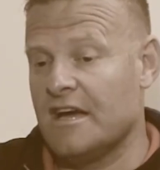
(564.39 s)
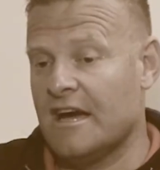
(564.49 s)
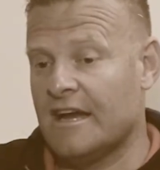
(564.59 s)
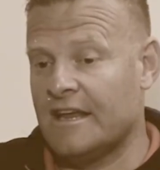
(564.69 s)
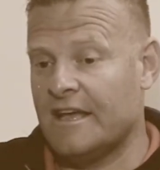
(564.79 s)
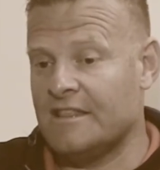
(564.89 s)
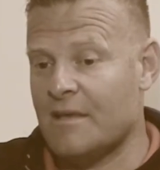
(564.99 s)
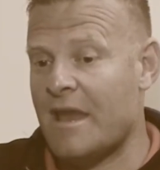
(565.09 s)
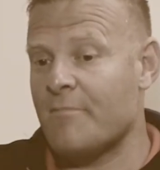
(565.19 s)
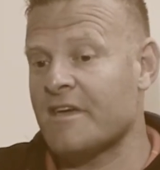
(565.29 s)
And uh, in the
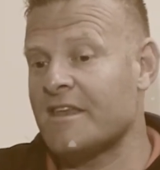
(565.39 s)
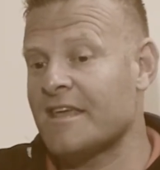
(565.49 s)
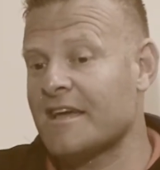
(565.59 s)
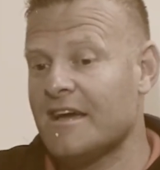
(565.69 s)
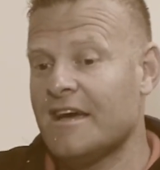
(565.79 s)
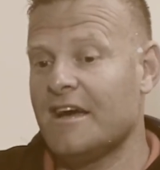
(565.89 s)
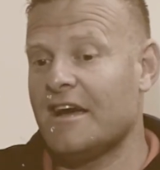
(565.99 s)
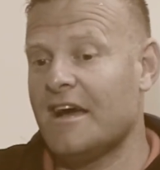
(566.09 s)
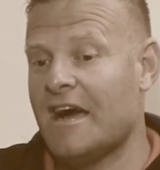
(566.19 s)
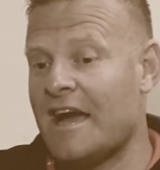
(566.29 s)
very beginning
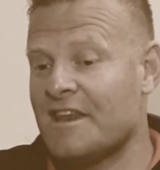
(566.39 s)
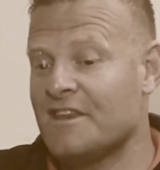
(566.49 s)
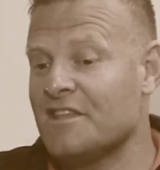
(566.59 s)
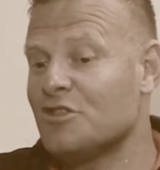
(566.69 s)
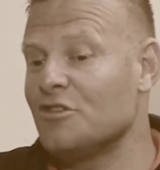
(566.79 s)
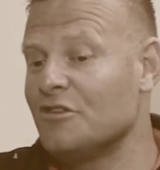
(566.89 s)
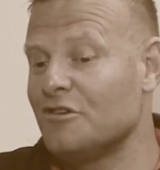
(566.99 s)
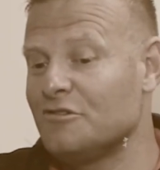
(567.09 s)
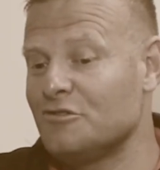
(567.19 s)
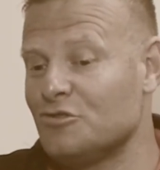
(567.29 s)
I need
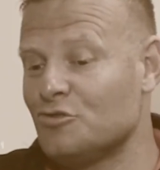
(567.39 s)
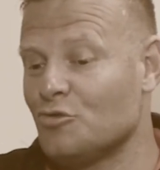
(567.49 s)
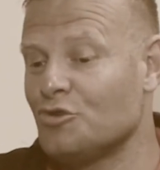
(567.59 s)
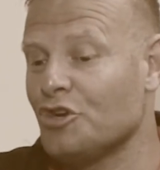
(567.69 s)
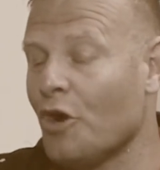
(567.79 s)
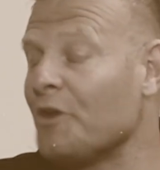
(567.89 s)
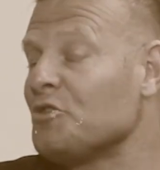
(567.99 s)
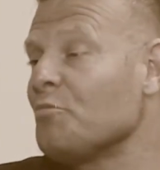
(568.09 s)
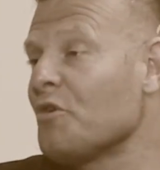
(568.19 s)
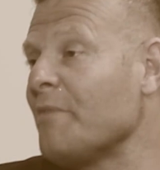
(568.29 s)
to show and
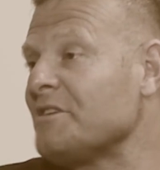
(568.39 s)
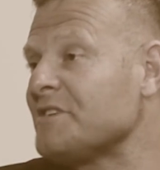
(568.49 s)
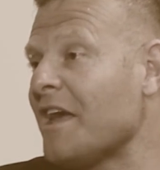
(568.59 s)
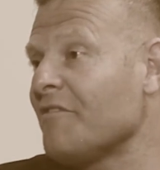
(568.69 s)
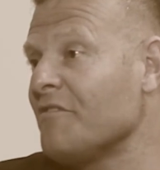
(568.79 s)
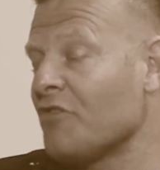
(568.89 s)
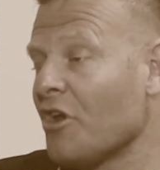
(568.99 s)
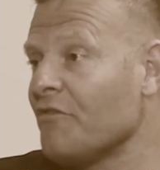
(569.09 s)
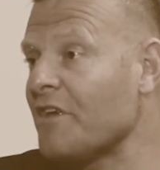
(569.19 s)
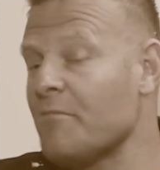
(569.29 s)
to prove myself in
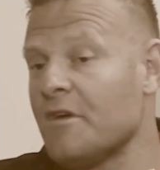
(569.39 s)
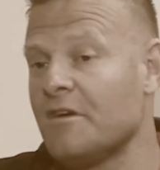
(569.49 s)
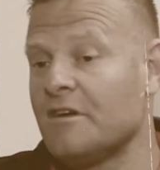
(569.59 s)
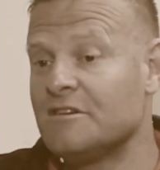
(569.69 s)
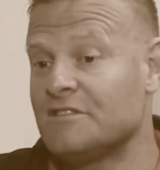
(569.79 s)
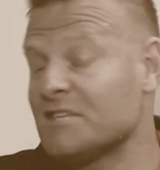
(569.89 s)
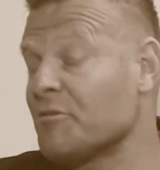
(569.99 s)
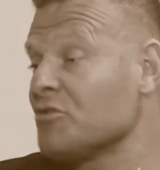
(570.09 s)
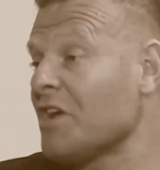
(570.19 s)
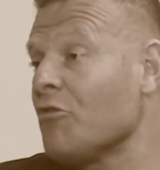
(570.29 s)
front of them, just
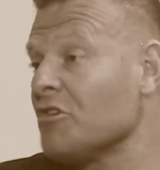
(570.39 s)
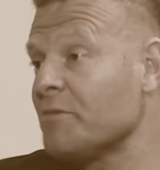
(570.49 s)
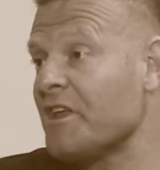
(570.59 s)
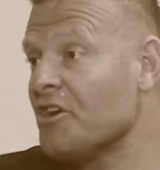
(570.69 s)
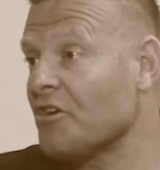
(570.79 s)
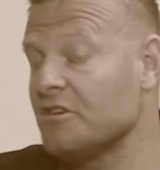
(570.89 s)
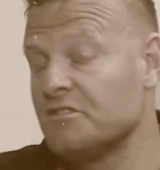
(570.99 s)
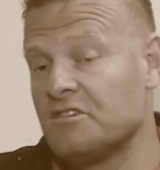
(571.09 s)
because I was very young.